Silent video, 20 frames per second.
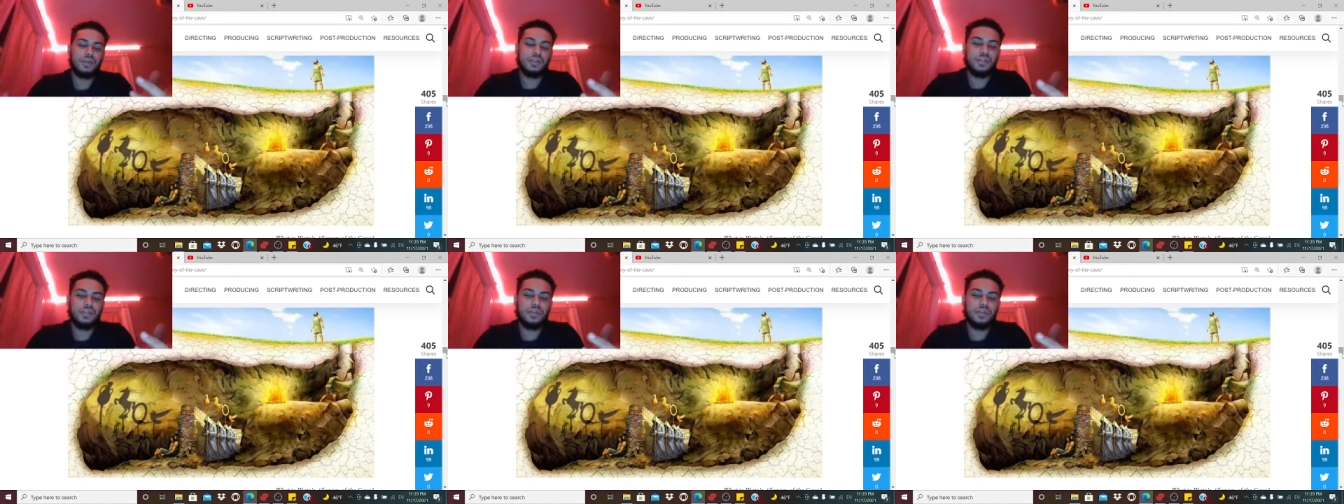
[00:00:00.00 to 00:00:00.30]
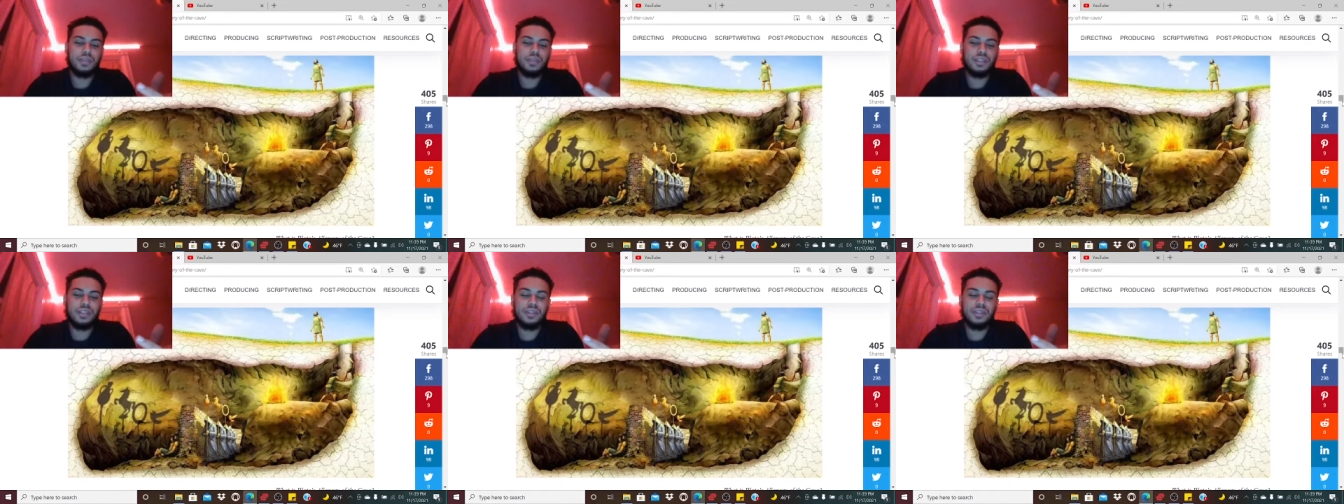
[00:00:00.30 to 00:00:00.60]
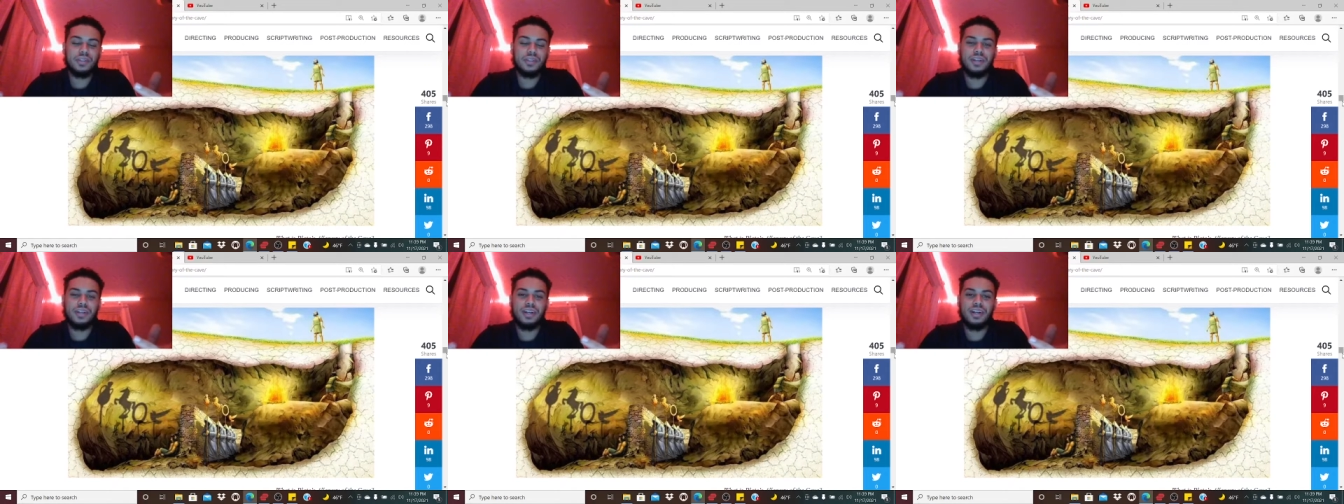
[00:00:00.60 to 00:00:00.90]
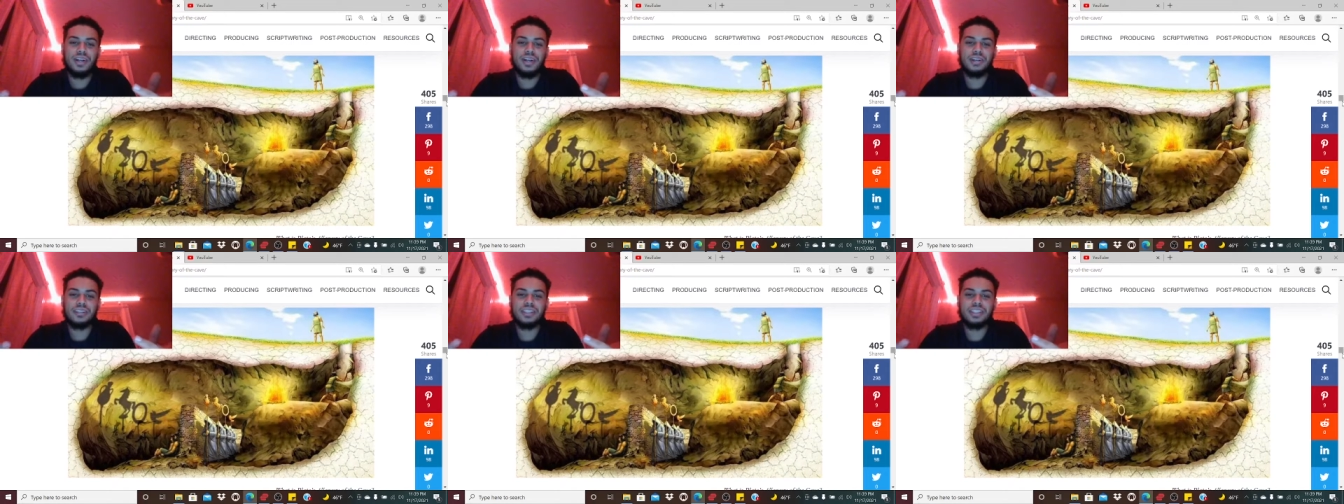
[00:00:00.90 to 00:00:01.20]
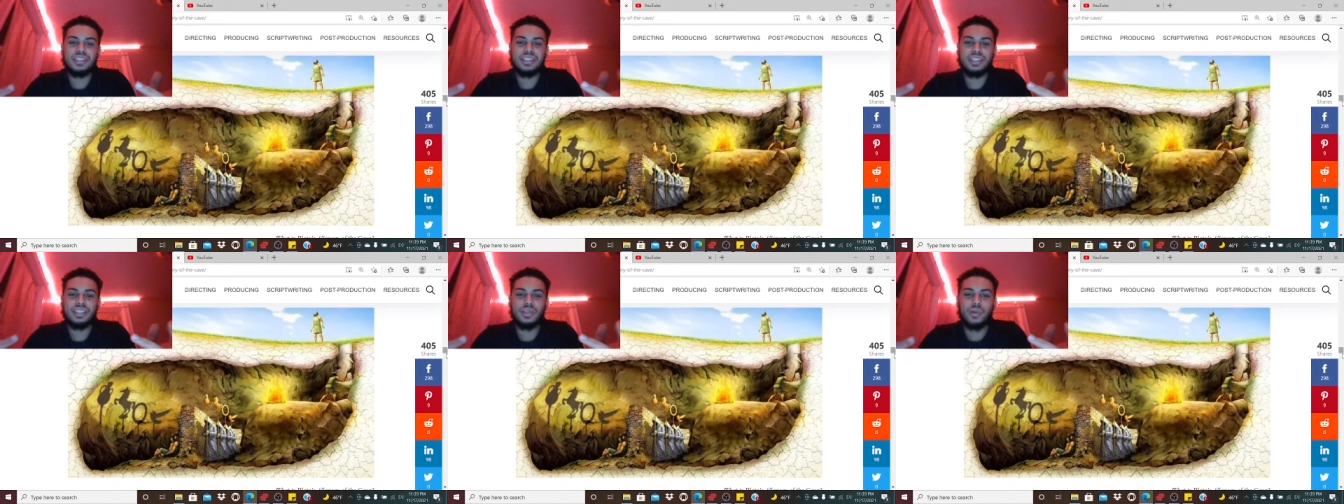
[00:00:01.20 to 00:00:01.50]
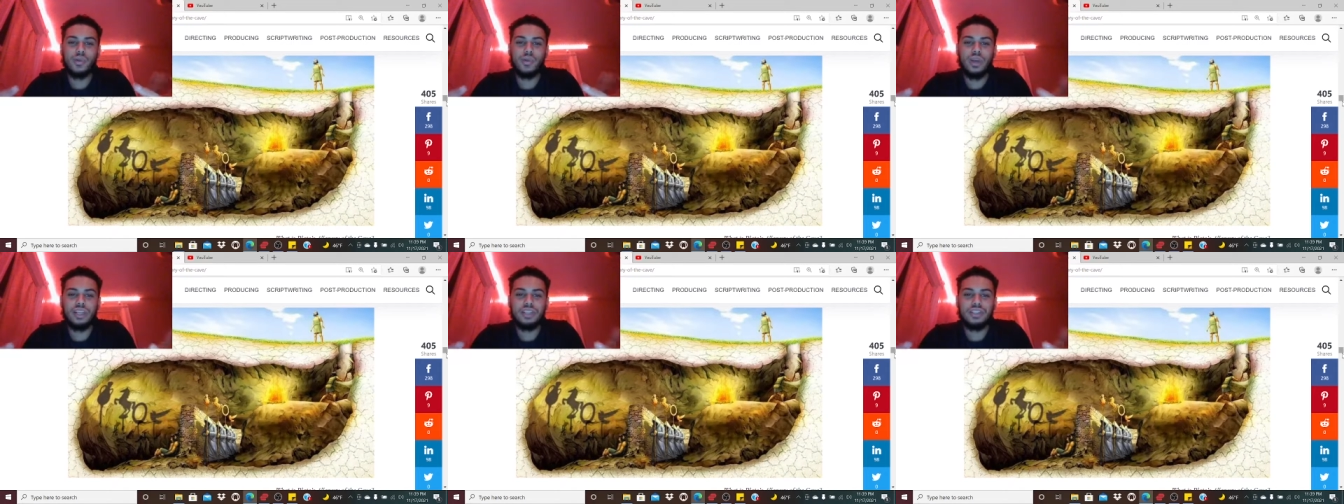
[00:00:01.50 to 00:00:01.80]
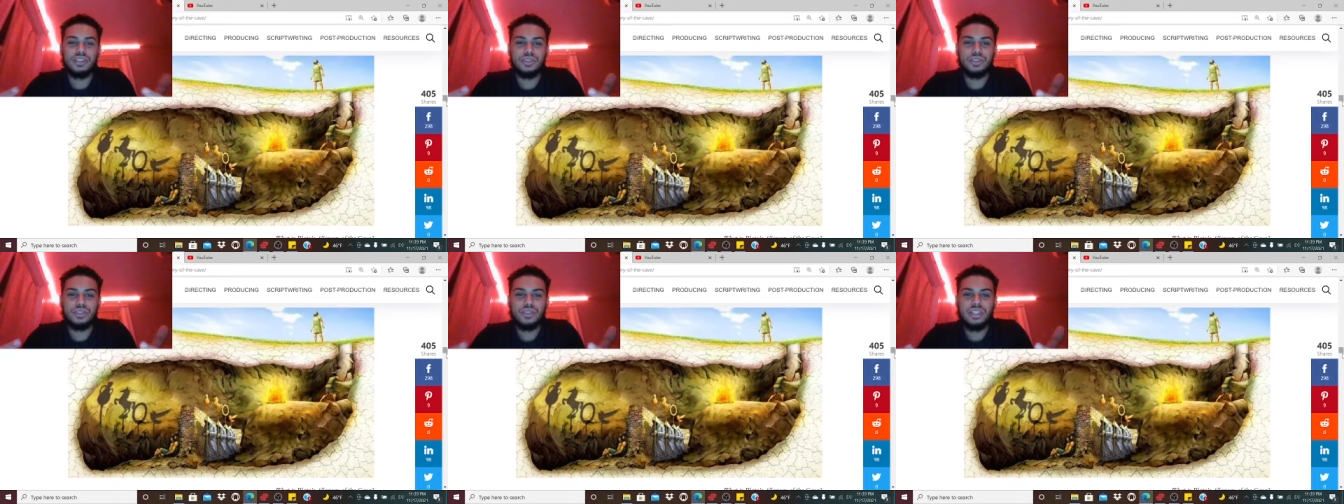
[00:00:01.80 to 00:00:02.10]
You already know, uh, this is the
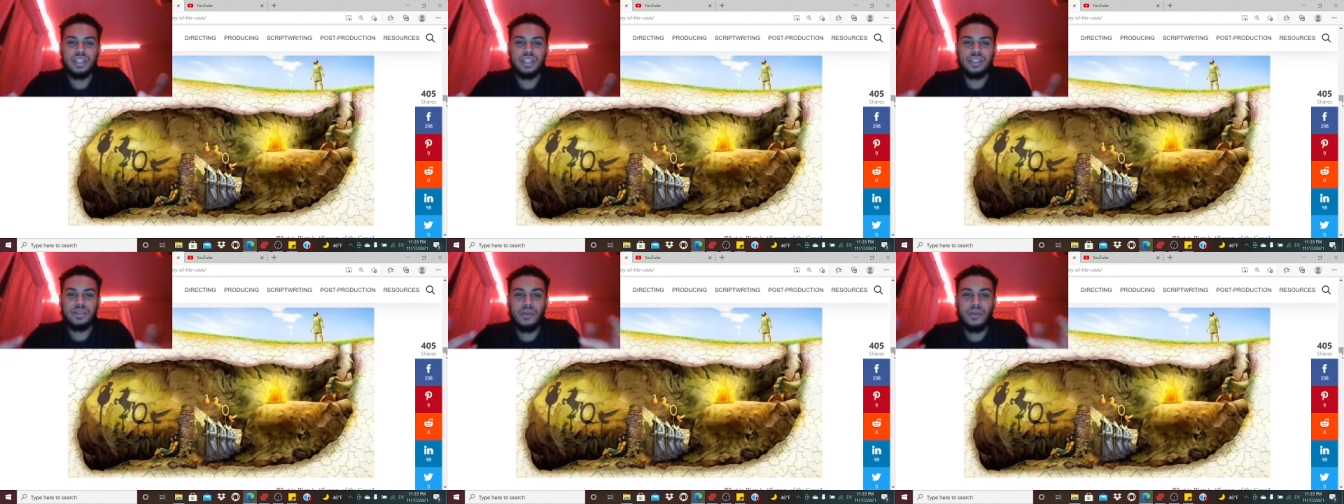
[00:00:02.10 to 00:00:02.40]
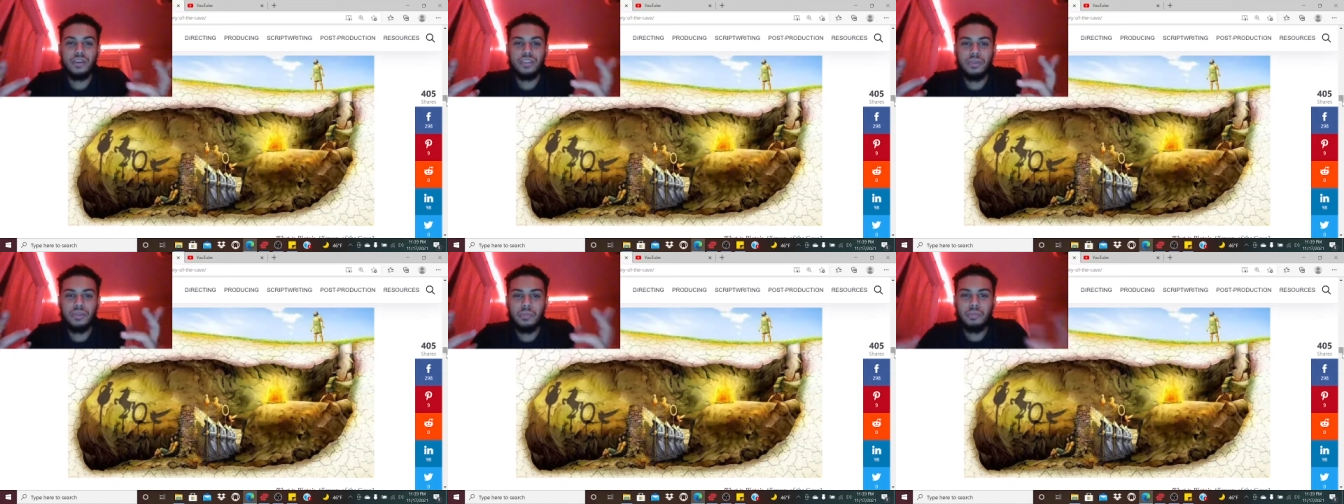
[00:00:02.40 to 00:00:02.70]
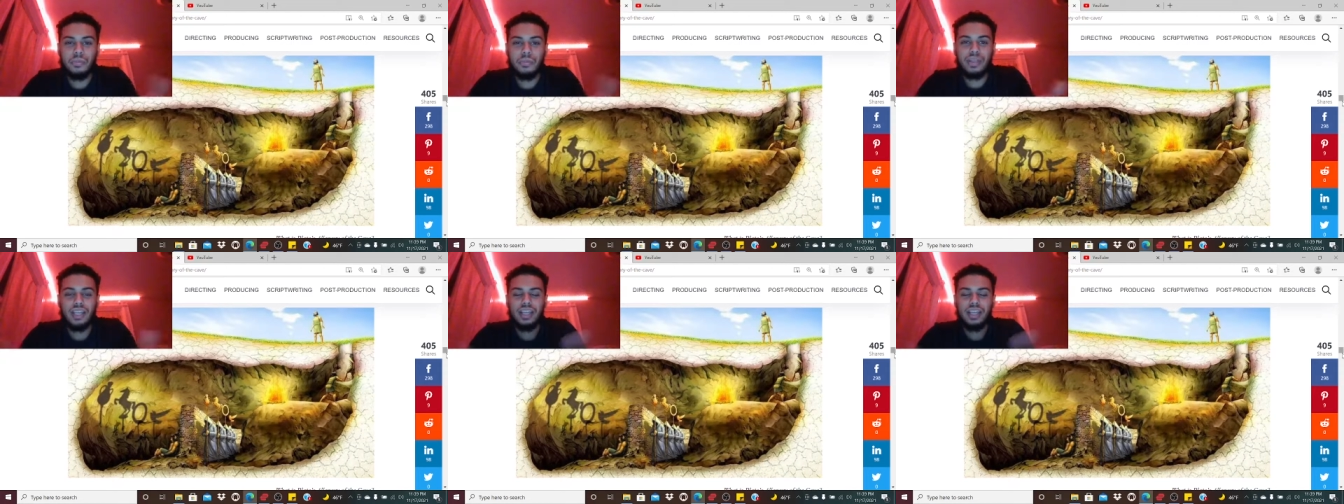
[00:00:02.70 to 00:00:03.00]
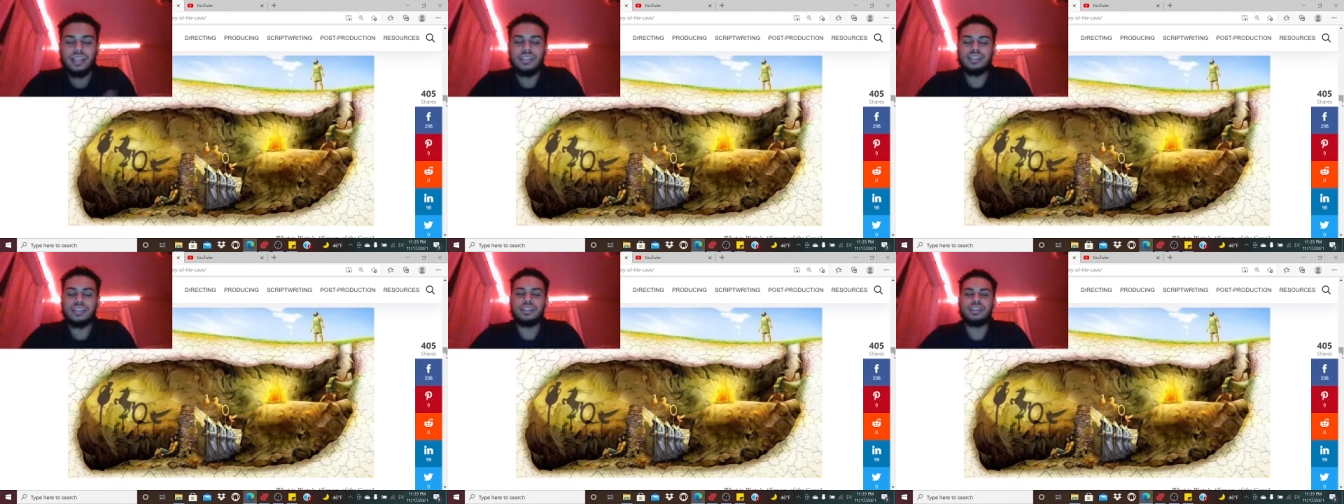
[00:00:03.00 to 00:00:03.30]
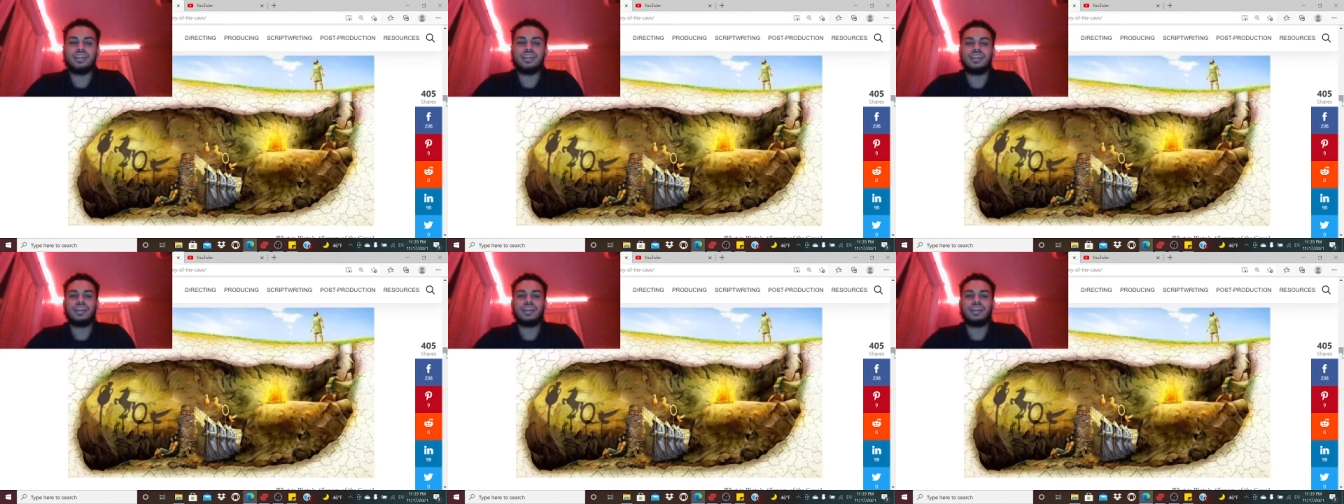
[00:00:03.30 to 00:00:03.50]
greatest YouTube channel on the planet.